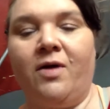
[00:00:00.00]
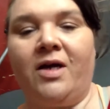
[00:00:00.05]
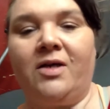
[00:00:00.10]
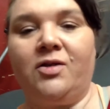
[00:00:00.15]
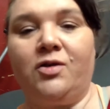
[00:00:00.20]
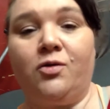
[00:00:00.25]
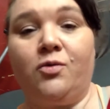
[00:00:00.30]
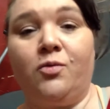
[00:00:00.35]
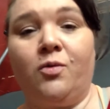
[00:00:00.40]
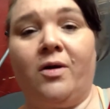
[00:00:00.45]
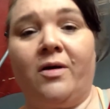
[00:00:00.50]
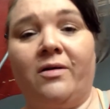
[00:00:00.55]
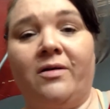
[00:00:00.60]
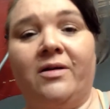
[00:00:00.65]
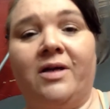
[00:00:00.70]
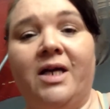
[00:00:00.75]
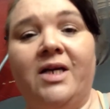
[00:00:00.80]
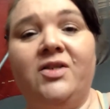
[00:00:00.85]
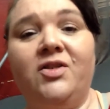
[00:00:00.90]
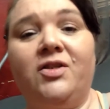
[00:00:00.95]
I do work
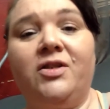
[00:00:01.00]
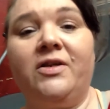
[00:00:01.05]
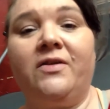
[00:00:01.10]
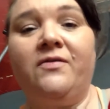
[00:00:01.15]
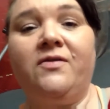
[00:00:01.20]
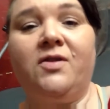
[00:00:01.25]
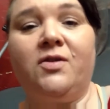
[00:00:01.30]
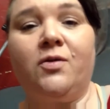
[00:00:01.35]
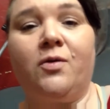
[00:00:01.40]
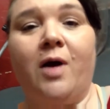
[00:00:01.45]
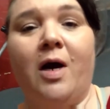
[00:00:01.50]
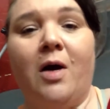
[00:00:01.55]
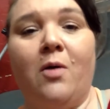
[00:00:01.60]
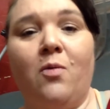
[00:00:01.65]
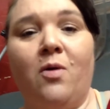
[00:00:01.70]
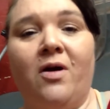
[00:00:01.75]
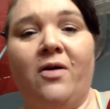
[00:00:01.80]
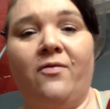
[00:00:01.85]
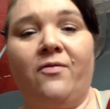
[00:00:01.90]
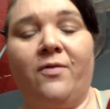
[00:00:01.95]
the night shift, so I
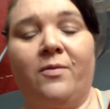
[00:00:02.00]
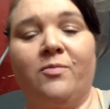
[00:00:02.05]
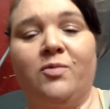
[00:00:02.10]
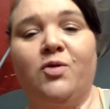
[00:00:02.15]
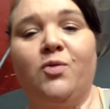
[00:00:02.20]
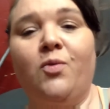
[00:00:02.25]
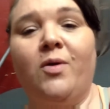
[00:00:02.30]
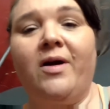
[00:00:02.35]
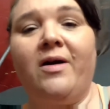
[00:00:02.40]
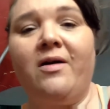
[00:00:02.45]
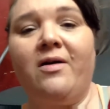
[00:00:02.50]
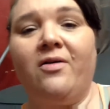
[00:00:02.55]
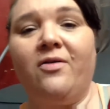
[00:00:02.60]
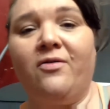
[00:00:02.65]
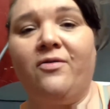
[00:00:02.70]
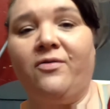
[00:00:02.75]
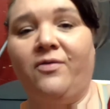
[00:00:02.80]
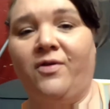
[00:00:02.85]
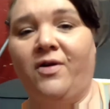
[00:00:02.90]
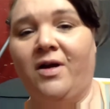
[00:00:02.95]
work from
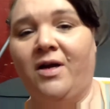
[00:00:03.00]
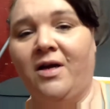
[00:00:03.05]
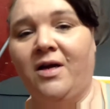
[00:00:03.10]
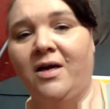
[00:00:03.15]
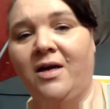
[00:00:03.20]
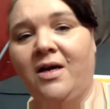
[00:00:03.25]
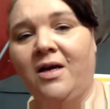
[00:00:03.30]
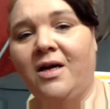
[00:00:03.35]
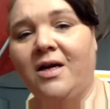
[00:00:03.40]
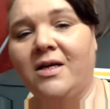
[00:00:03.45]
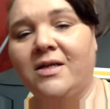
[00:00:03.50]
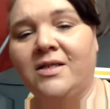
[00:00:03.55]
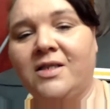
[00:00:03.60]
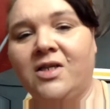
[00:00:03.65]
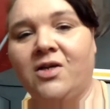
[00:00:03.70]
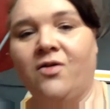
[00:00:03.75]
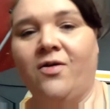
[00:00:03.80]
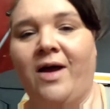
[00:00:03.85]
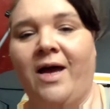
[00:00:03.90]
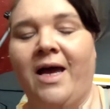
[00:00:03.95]
12
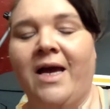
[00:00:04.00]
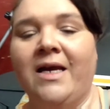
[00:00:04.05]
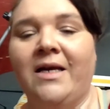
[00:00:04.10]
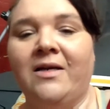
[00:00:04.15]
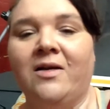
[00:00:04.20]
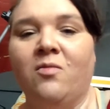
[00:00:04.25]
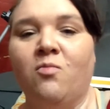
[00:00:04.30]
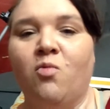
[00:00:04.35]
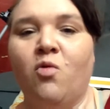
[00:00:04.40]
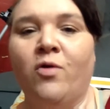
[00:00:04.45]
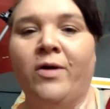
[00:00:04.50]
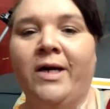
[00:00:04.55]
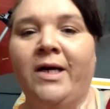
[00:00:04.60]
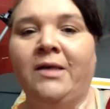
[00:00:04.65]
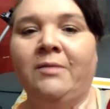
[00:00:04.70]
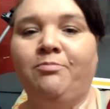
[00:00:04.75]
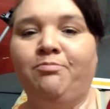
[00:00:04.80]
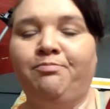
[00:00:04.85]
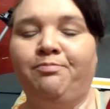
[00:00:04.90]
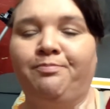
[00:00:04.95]
until 8 in the
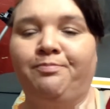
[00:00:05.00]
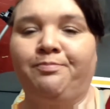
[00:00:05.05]
morning.